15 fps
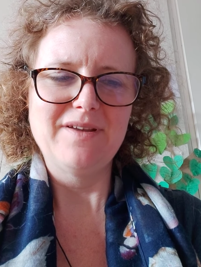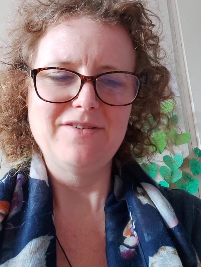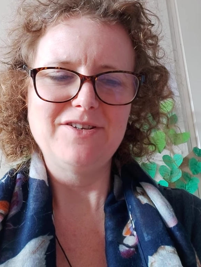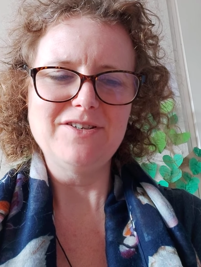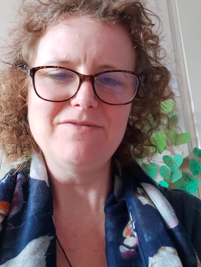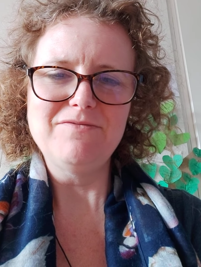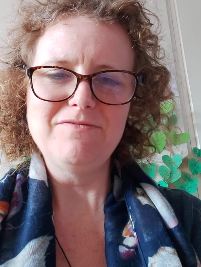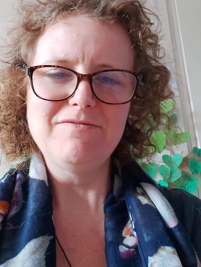
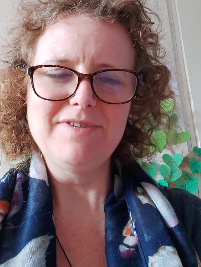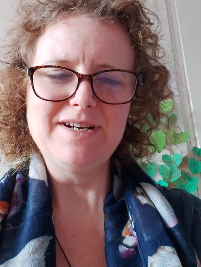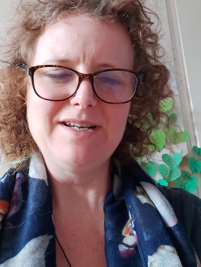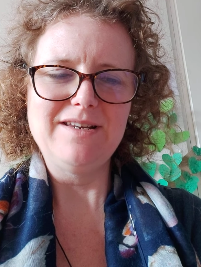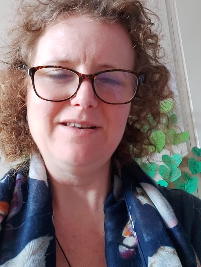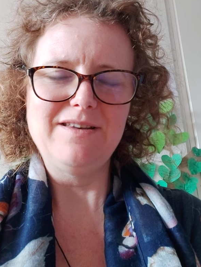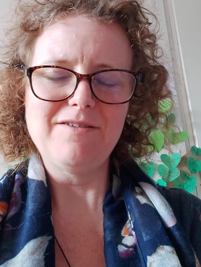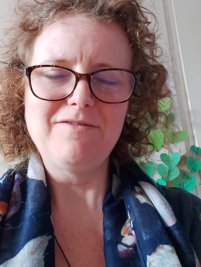just
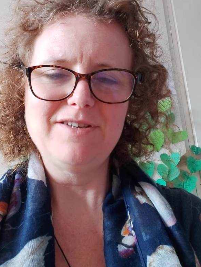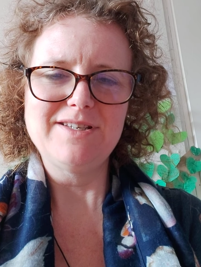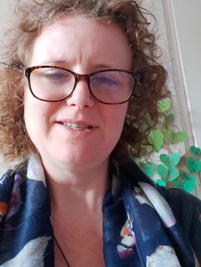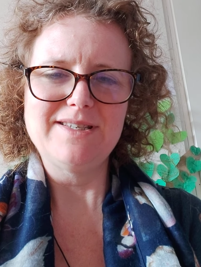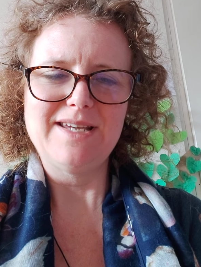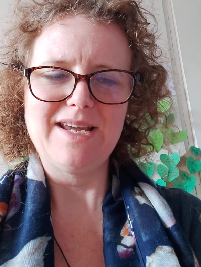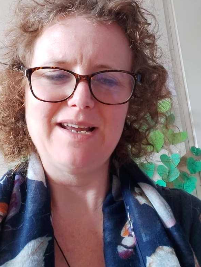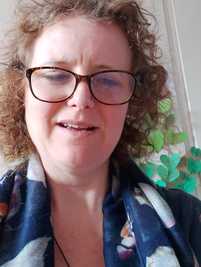really
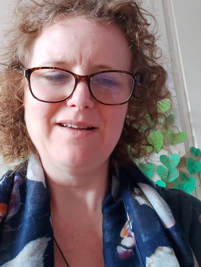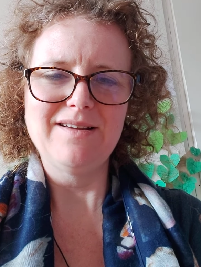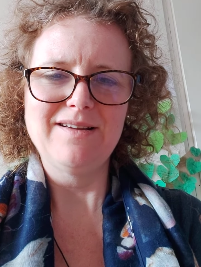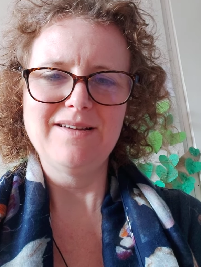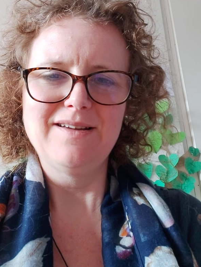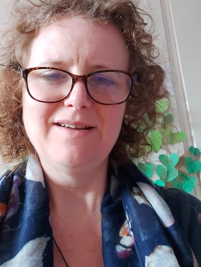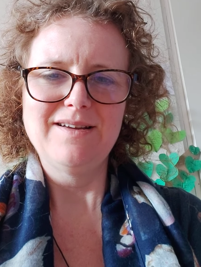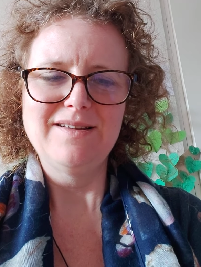noticing
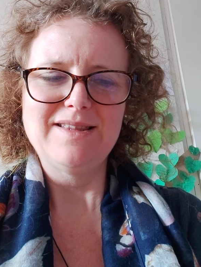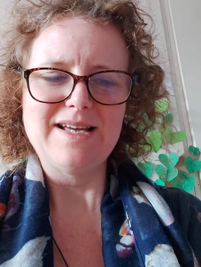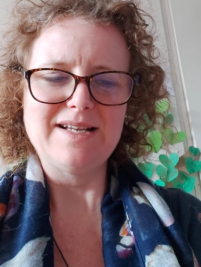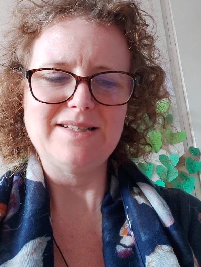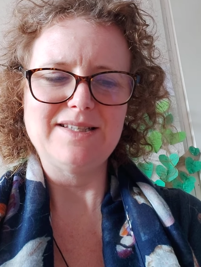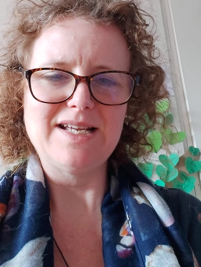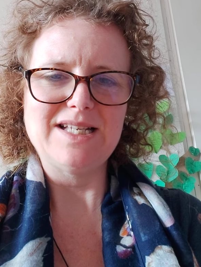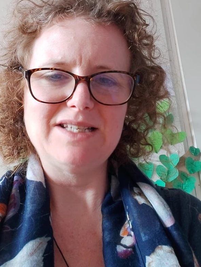
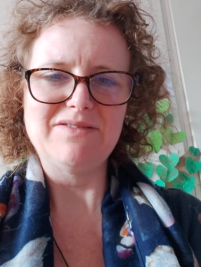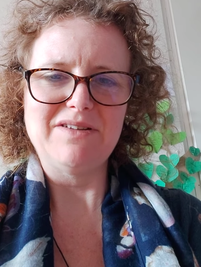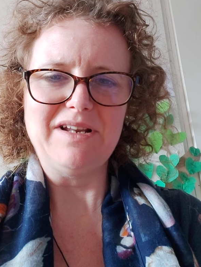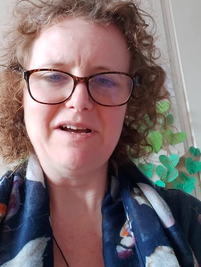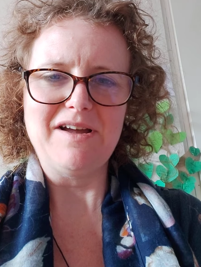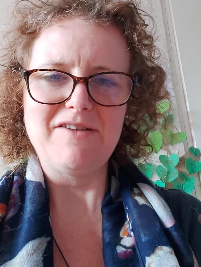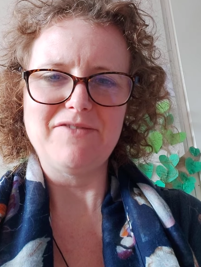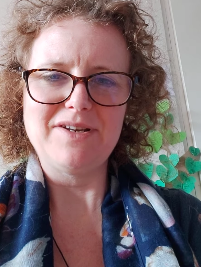that sense of
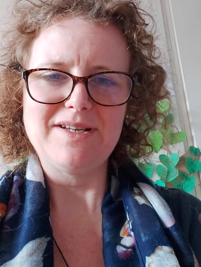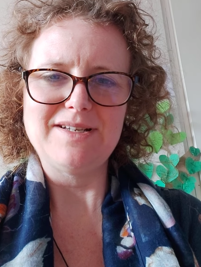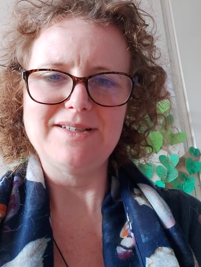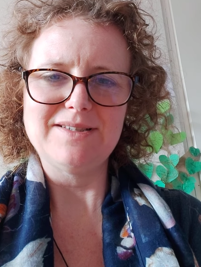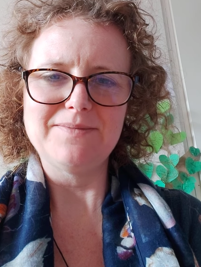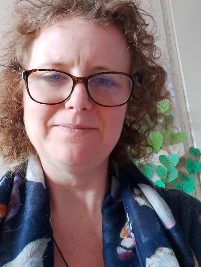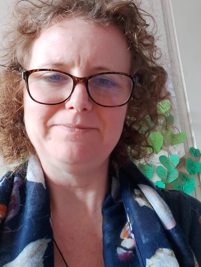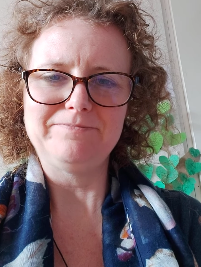
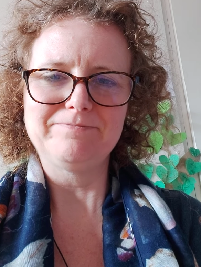aliveness.